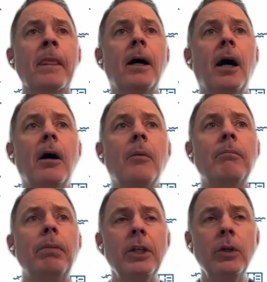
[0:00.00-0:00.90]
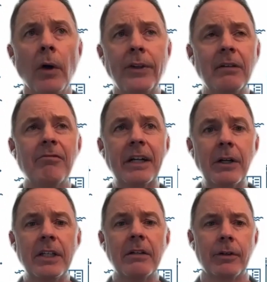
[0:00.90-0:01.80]
But you all take a
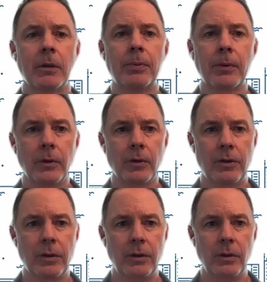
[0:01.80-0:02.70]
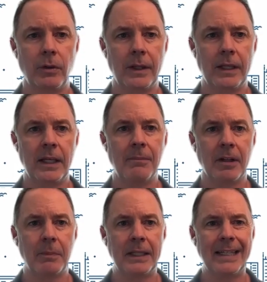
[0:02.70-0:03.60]
very different approach to the
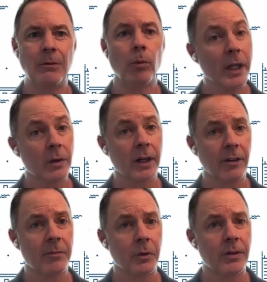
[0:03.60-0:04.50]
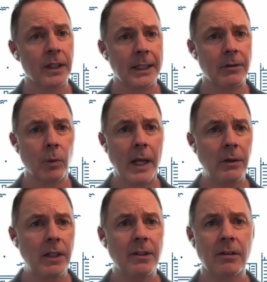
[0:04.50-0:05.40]
MSP and what your customers need. So why
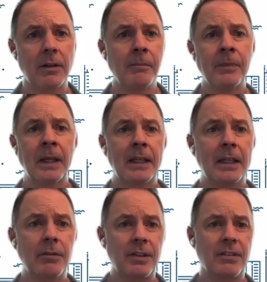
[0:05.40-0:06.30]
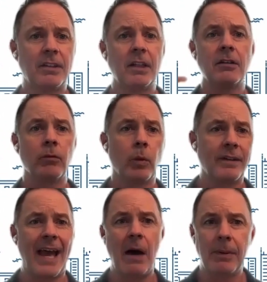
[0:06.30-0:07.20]
don't you just give us a sense of
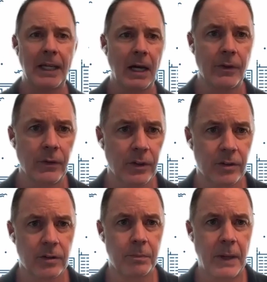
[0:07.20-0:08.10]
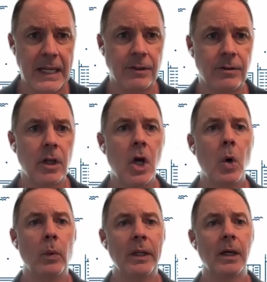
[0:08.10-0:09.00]
what's happening out there in the space
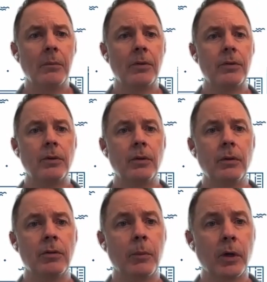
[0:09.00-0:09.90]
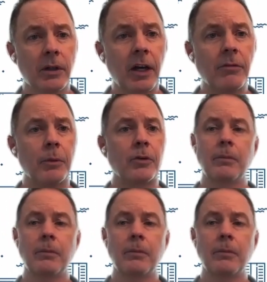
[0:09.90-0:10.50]
when it comes to supporting your customers?